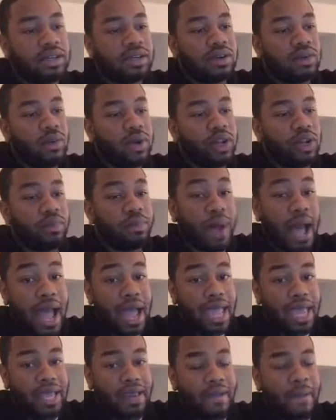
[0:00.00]
when you buy
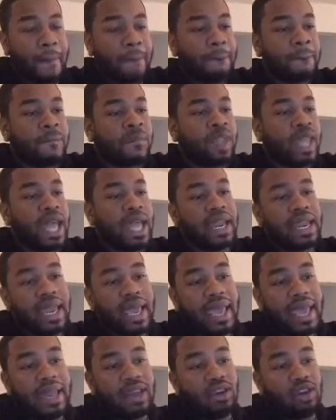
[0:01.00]
it. And
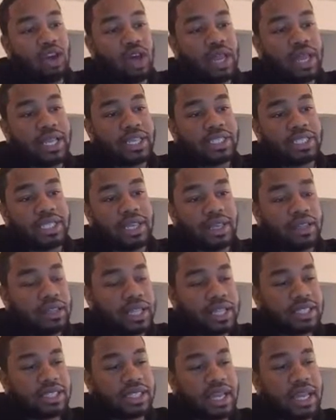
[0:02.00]
then, let's
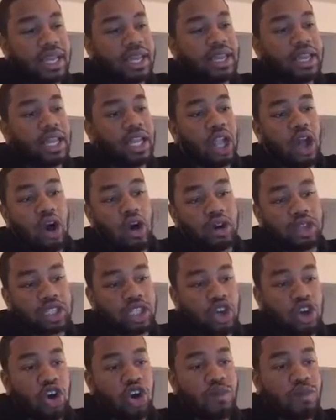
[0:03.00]
say in the long
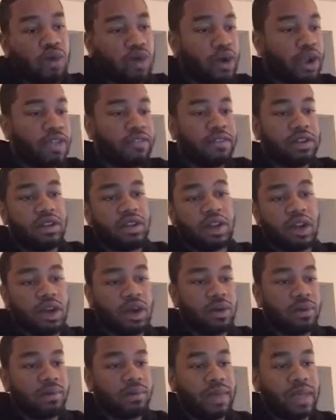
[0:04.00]
term or even,
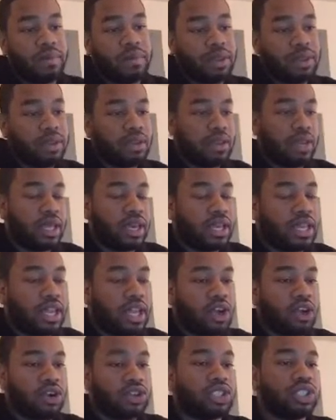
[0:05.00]
maybe in a
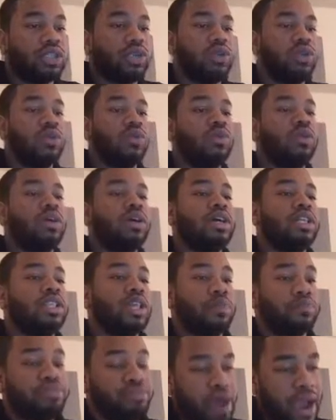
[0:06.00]
year or two,
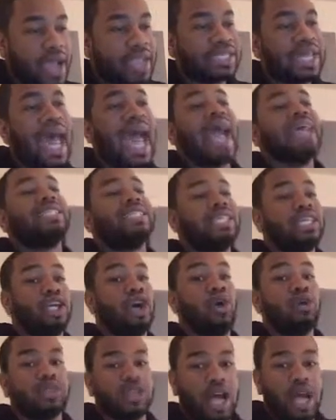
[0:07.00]
the price actually
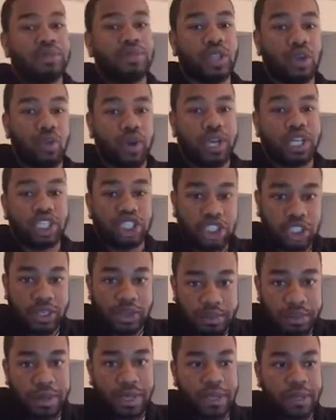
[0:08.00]
goes up to what it
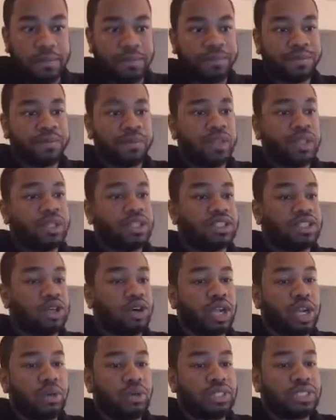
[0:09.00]
should be. So
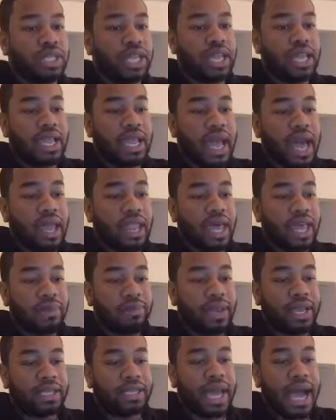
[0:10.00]
they were saying how like
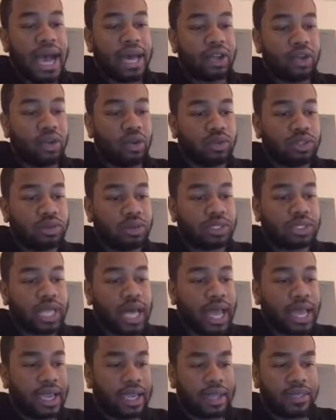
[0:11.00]
McDonald's was
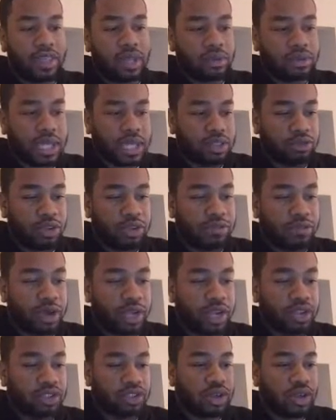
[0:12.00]
like, I think it was like 3-4
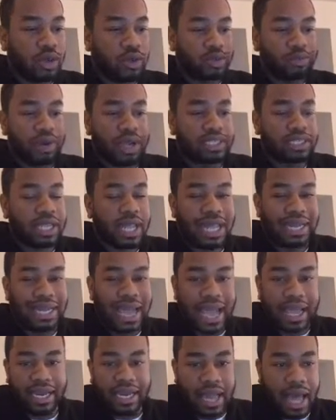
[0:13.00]
years ago, it was priced at like
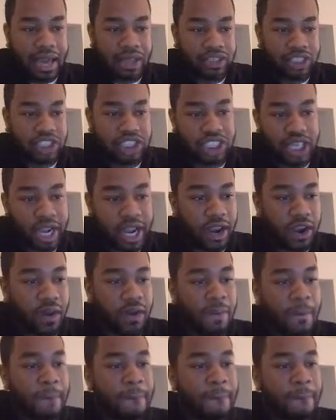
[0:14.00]
$90 a share,